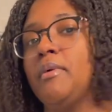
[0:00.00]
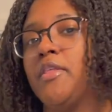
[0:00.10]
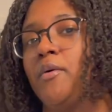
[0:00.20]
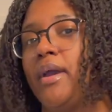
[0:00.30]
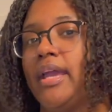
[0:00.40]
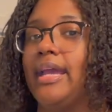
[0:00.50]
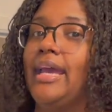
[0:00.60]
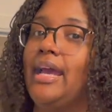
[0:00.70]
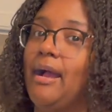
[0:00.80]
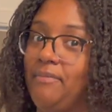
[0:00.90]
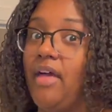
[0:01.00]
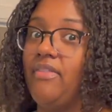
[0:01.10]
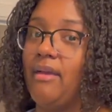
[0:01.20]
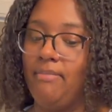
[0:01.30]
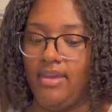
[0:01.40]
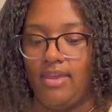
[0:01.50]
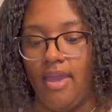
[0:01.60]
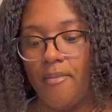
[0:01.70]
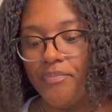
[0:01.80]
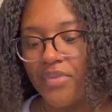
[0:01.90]
by the way. Not that big
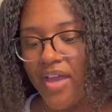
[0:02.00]
yet.